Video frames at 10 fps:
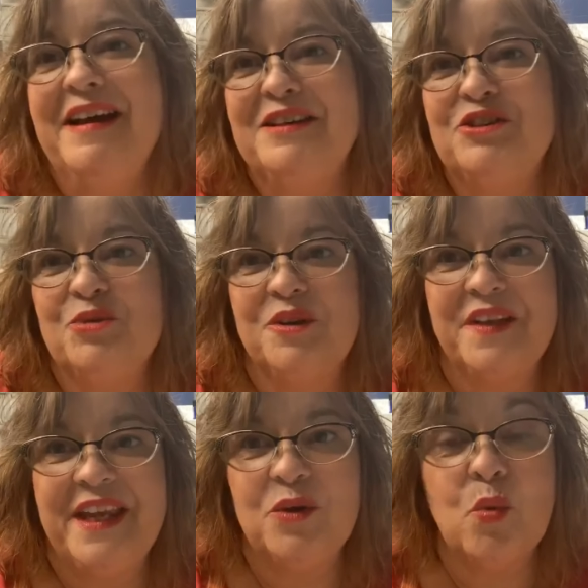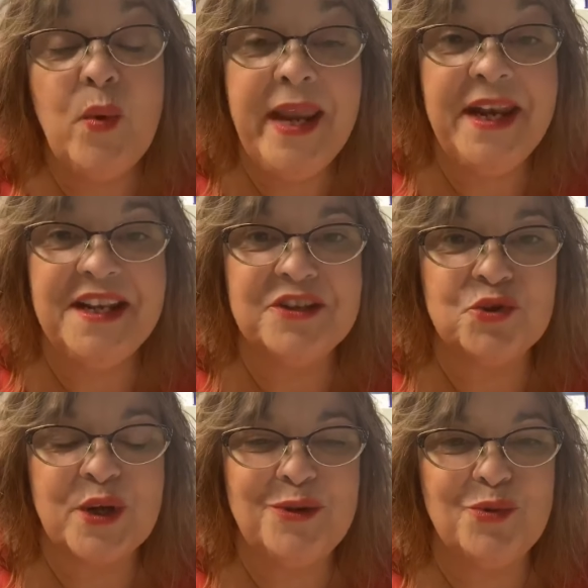and you're like weeding
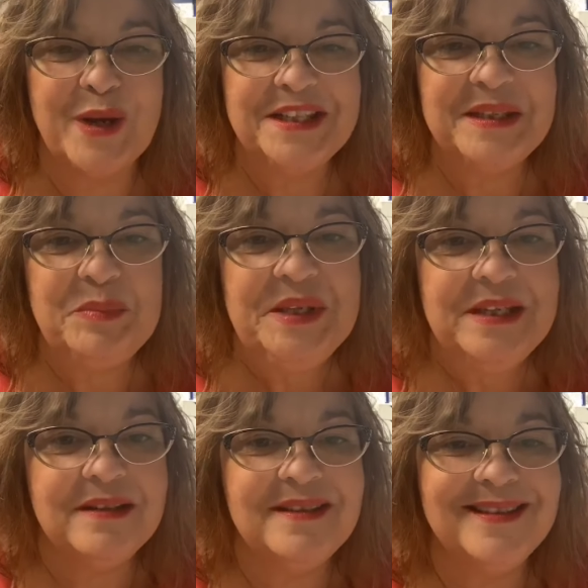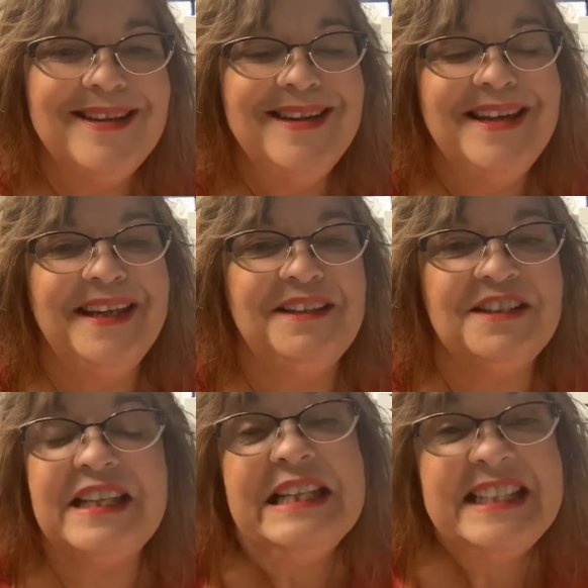to try new recipes,
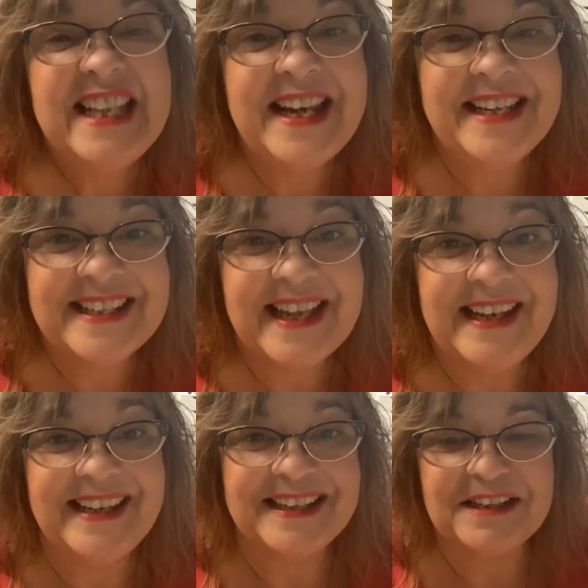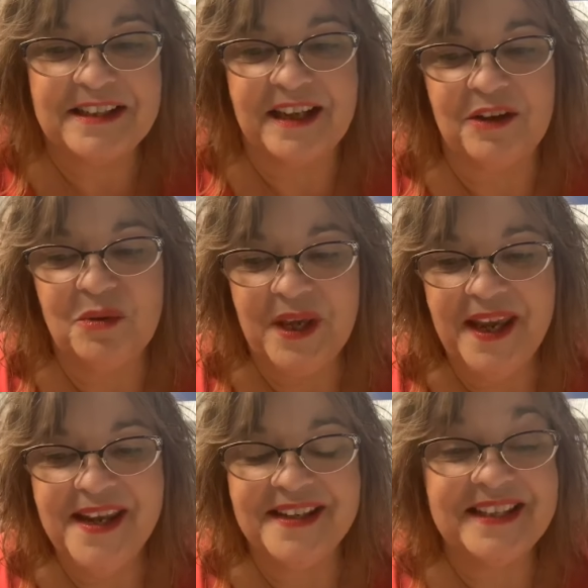it's that exciting. It's like,
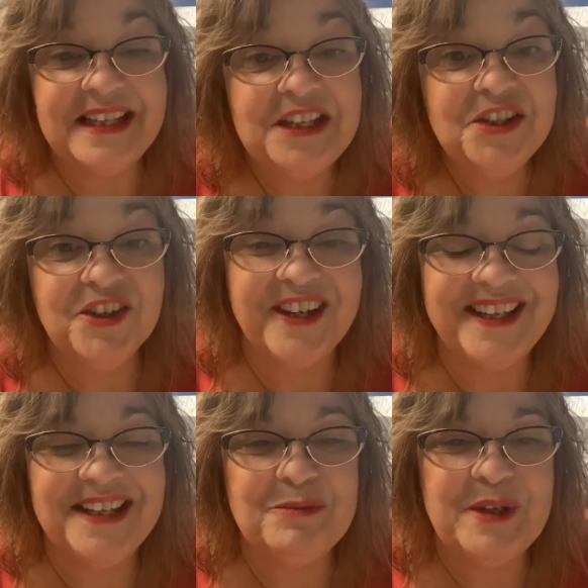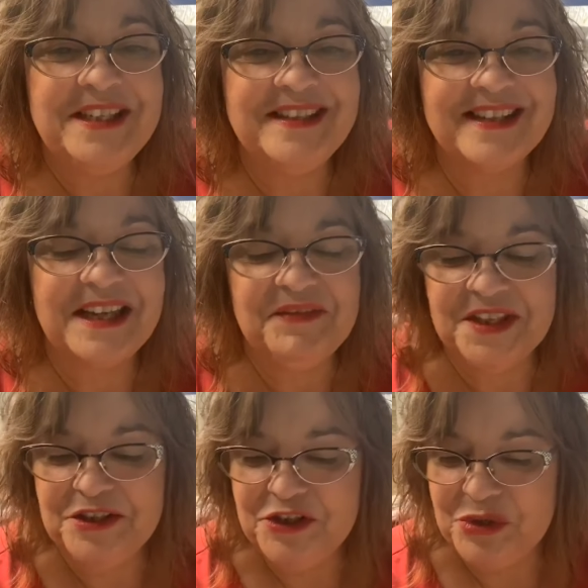okay, it's here. I can't wait to dive
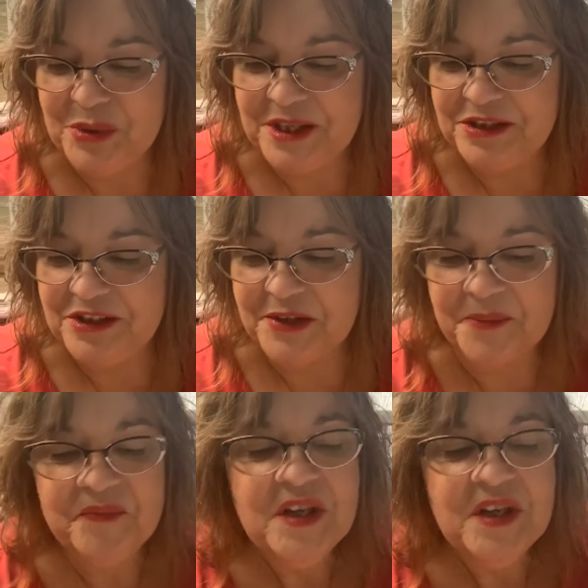into it. So